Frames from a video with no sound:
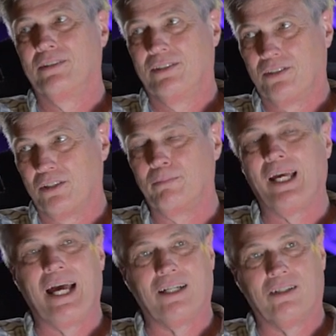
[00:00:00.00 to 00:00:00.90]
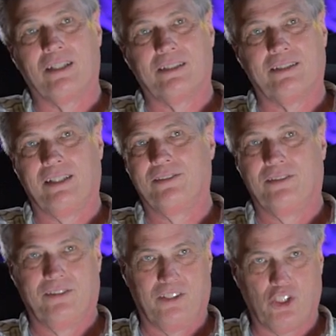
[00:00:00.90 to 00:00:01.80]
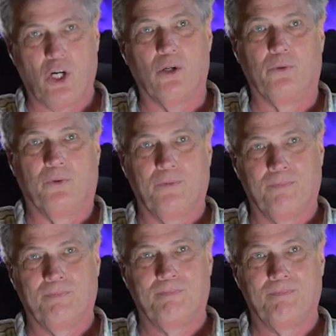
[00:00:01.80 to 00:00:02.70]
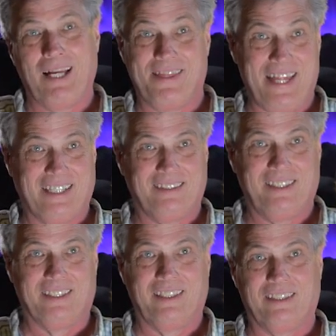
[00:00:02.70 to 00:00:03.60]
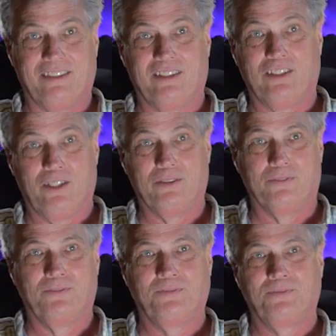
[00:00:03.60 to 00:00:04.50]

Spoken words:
And as Herbie Hancock says, it's the tone. And that's it. It's the tone.